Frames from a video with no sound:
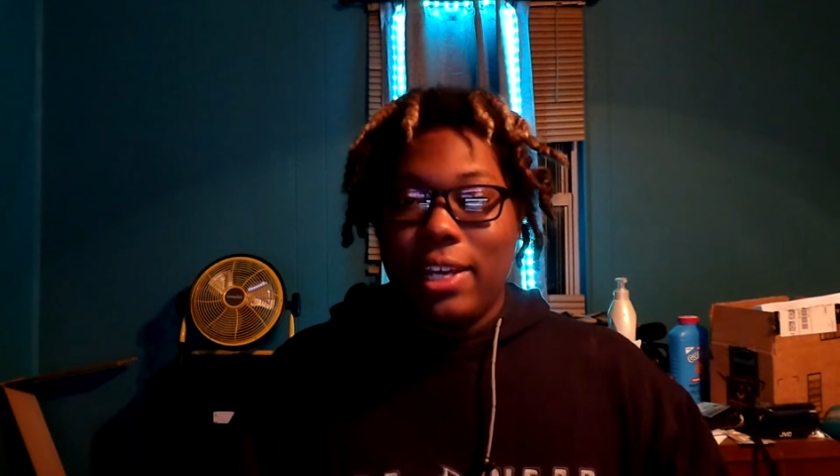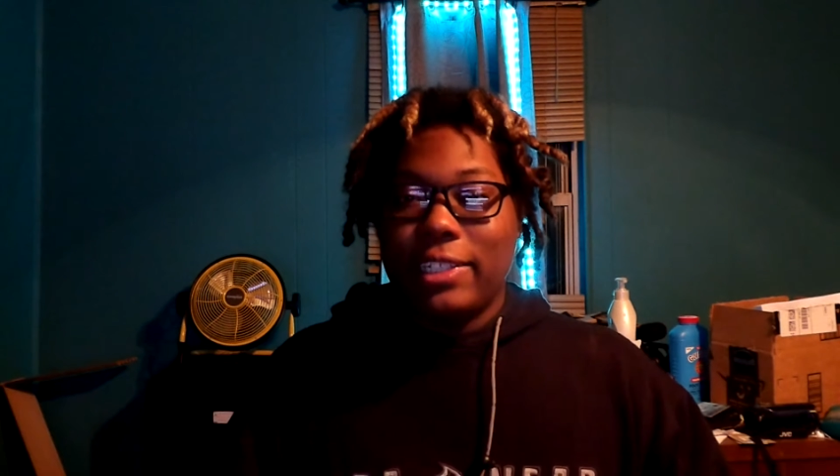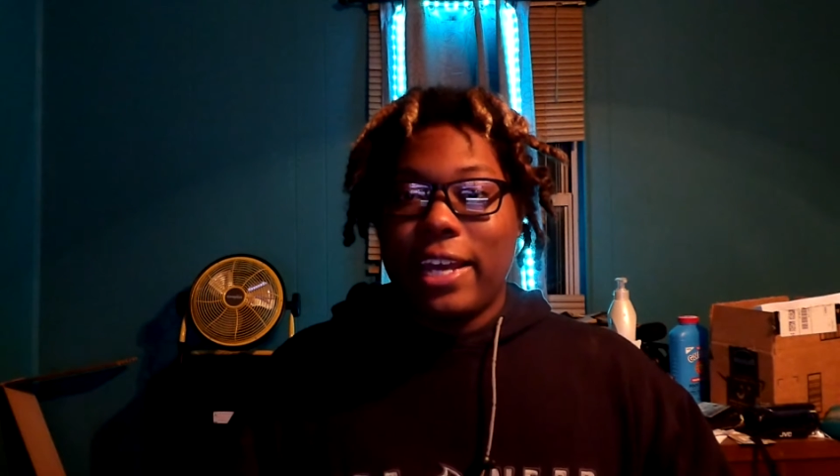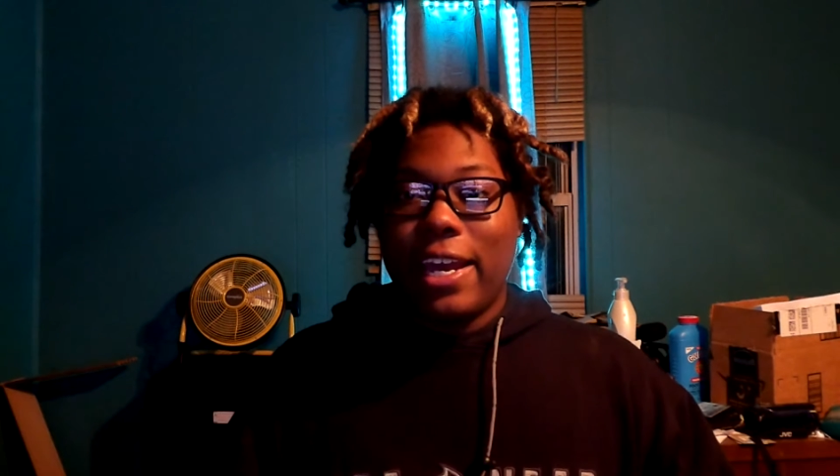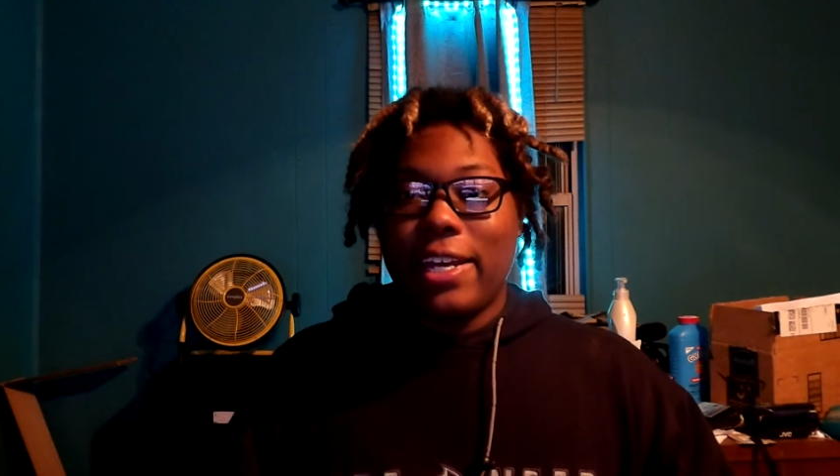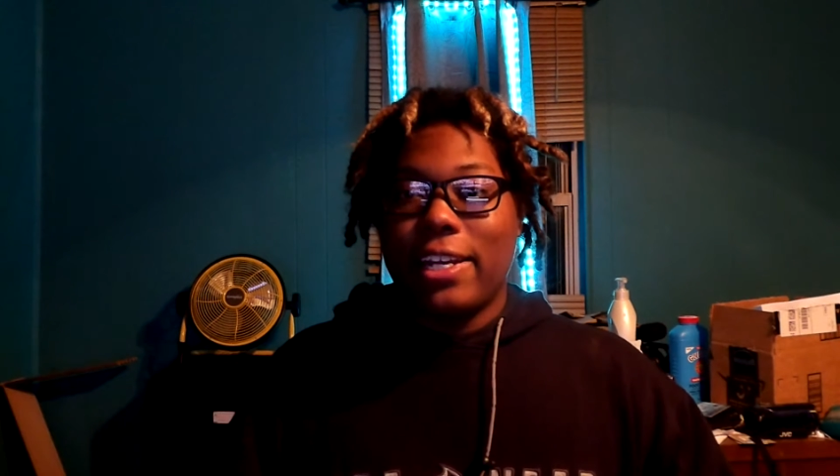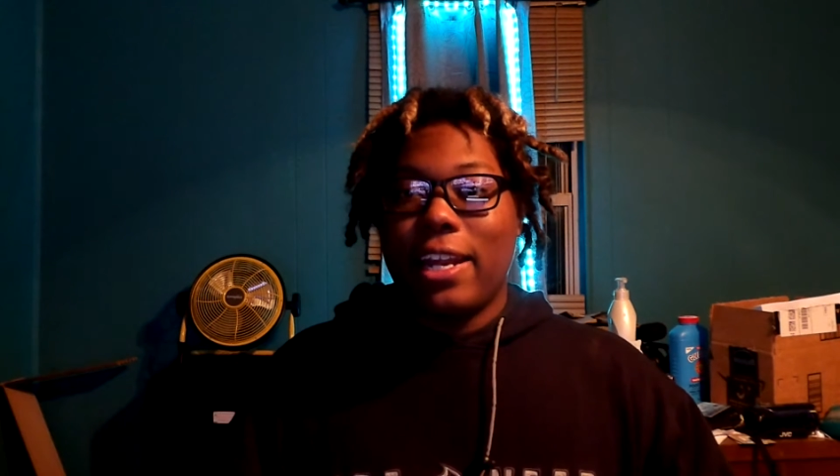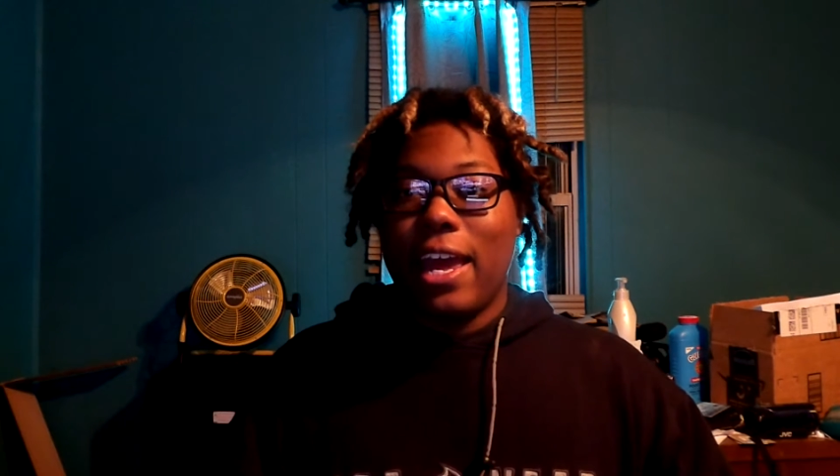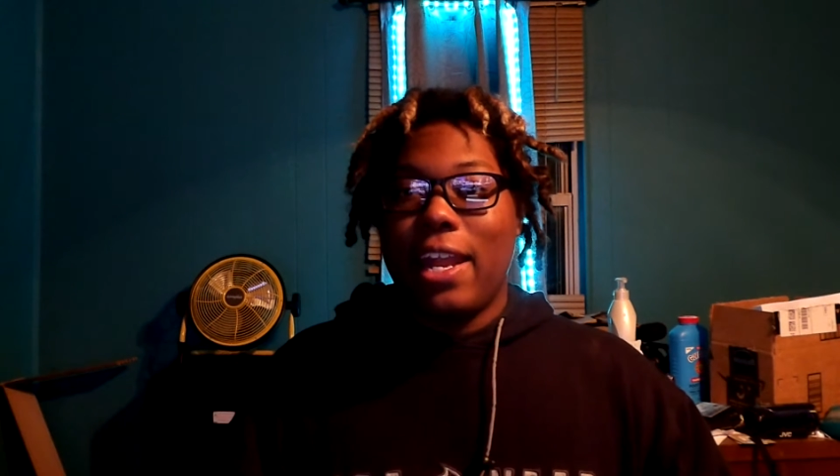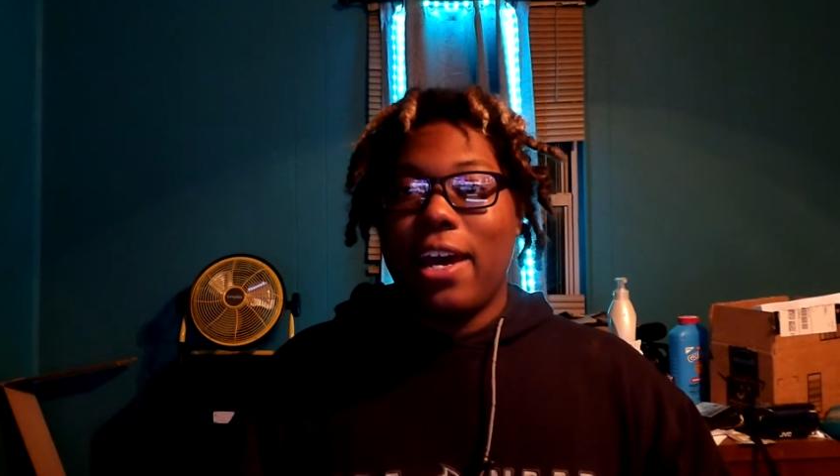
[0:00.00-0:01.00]

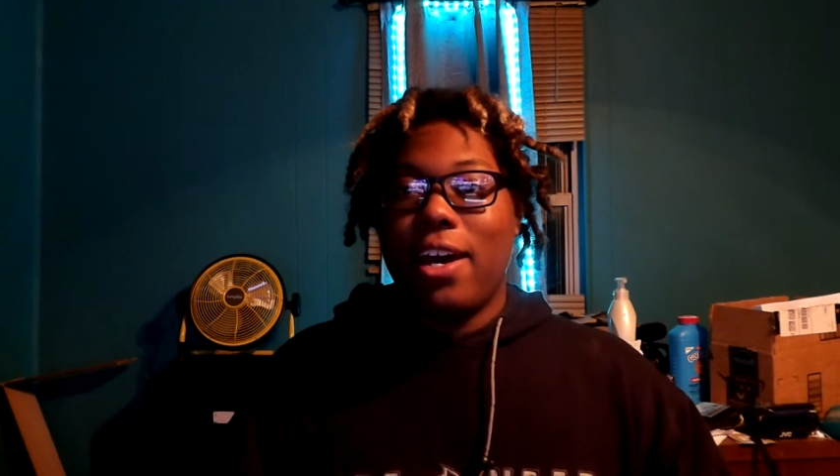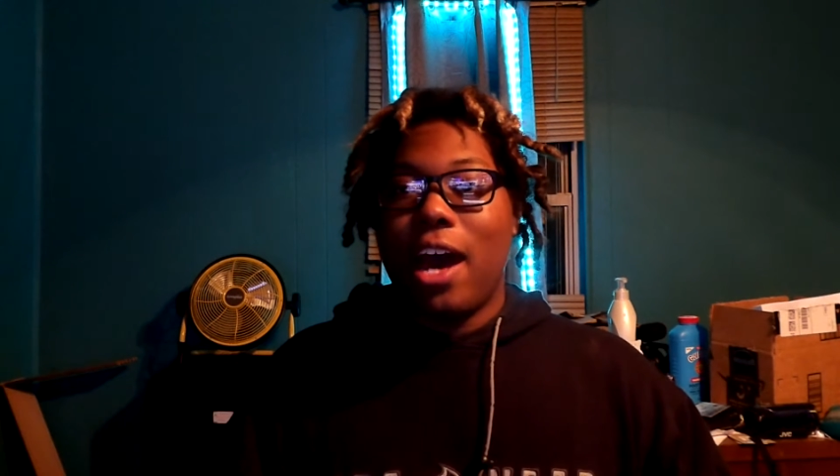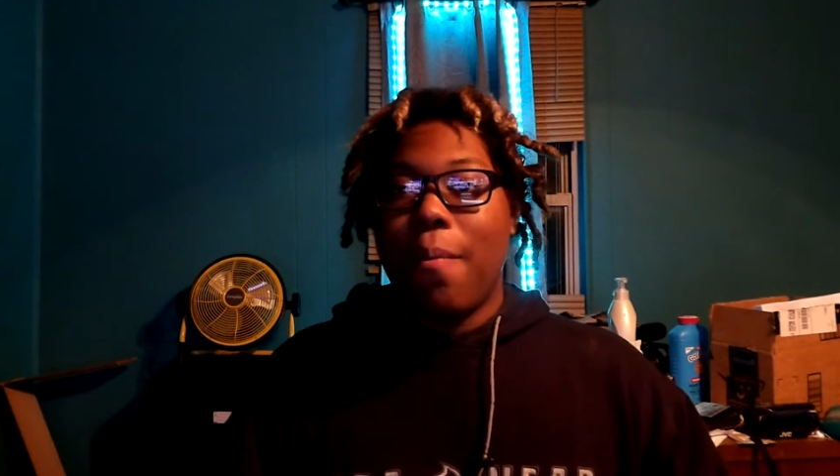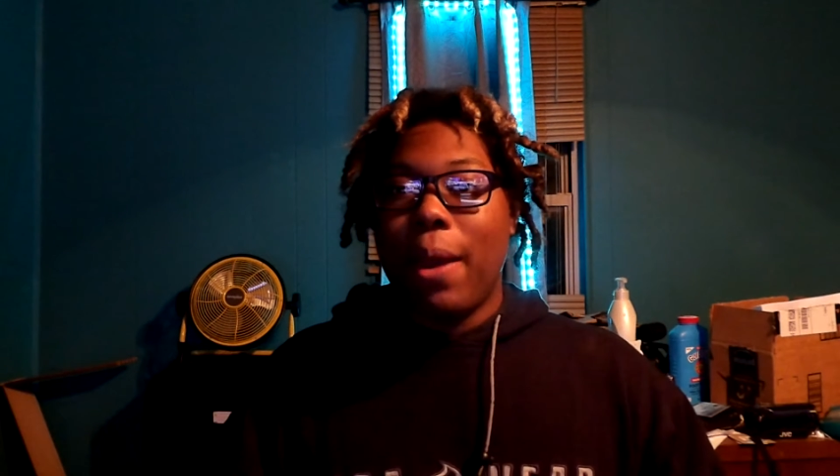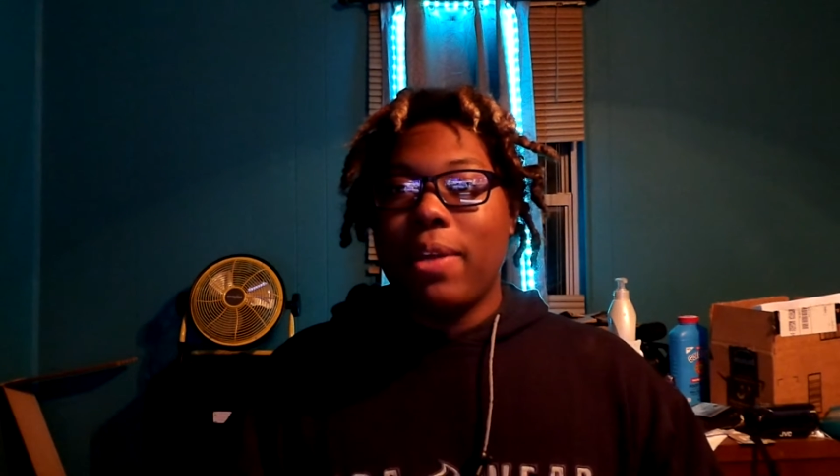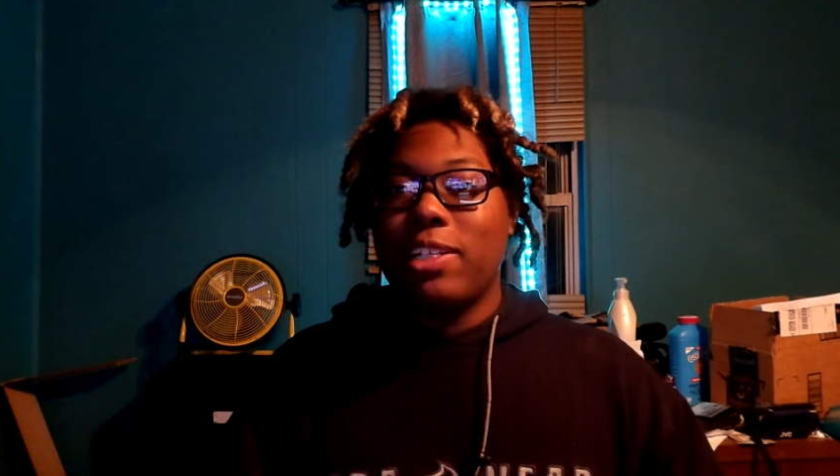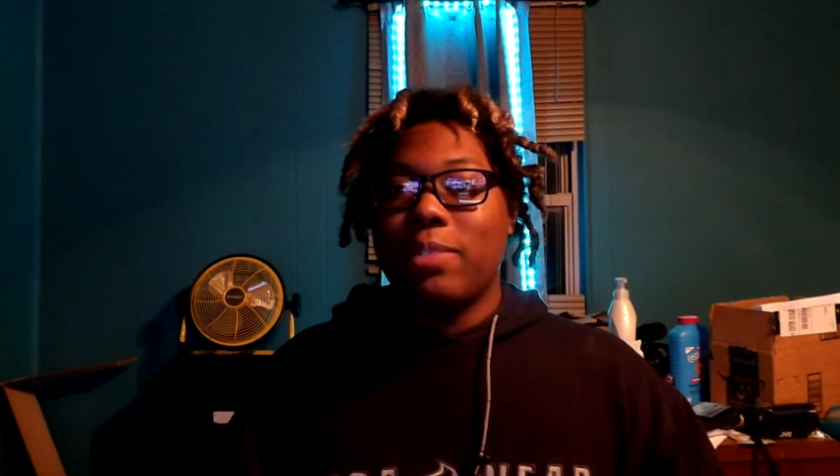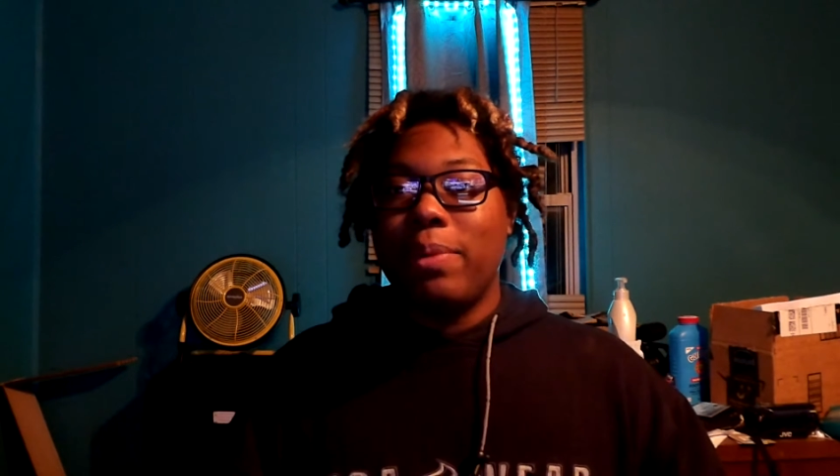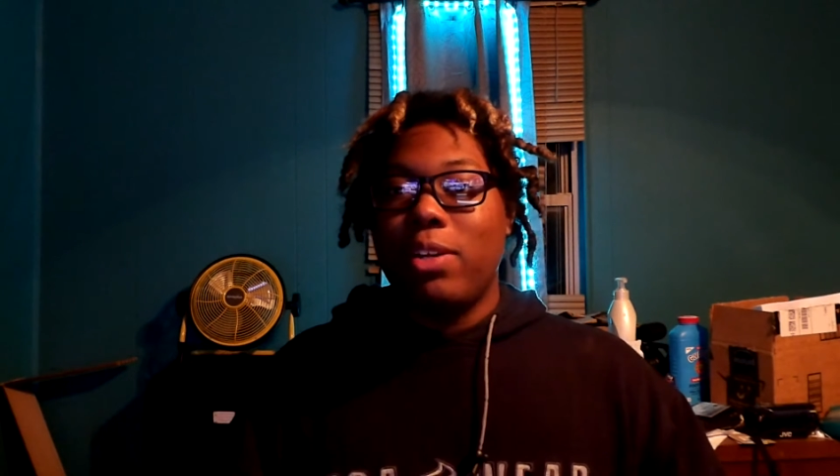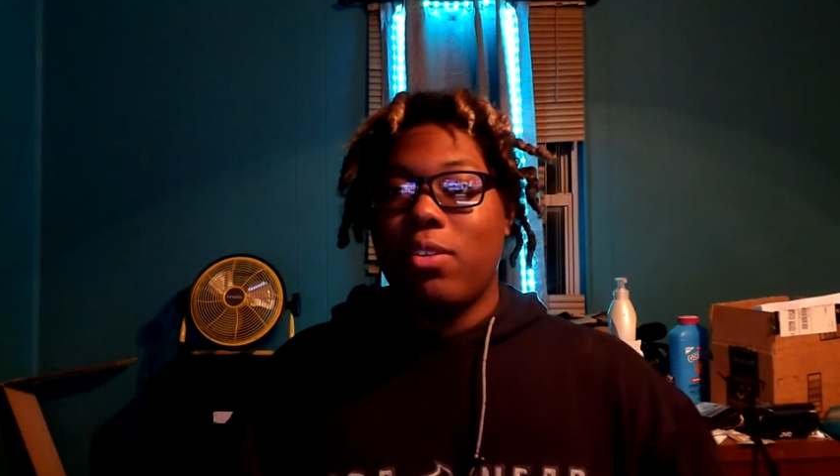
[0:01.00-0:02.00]
saying that I might
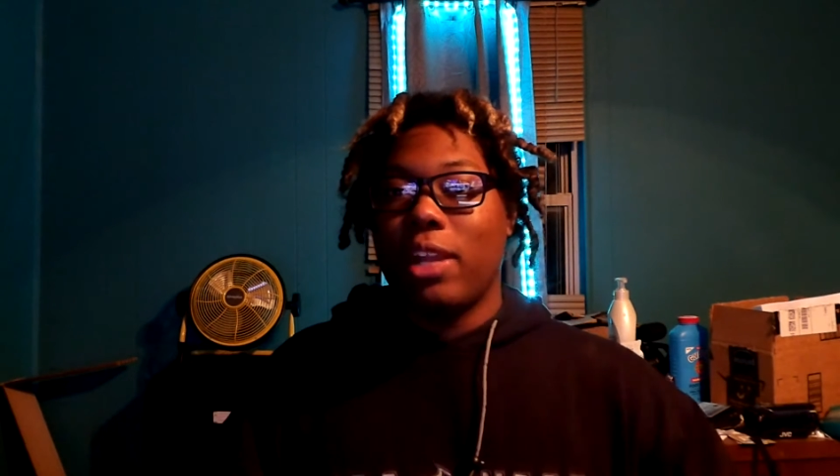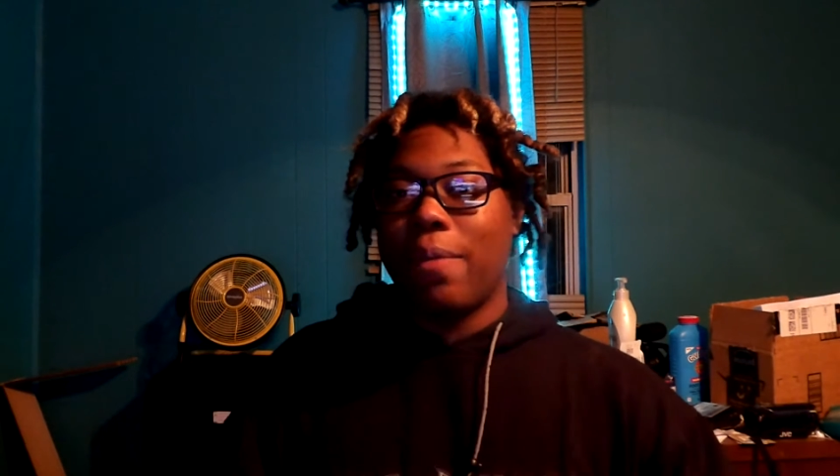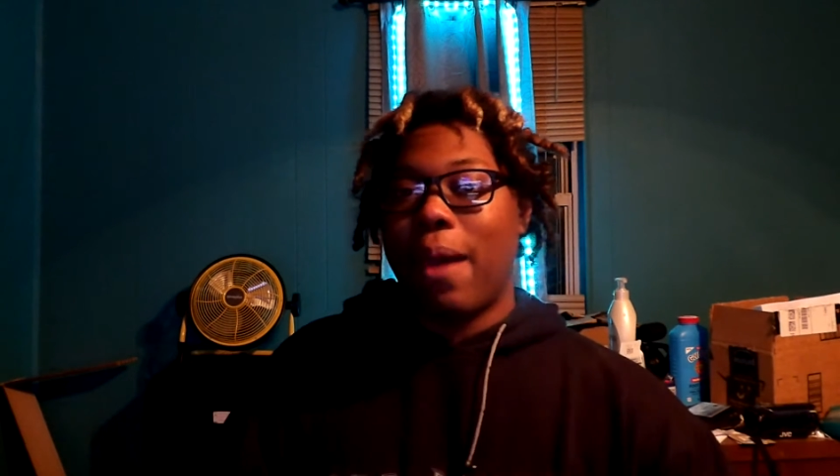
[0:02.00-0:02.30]
just be doing, like,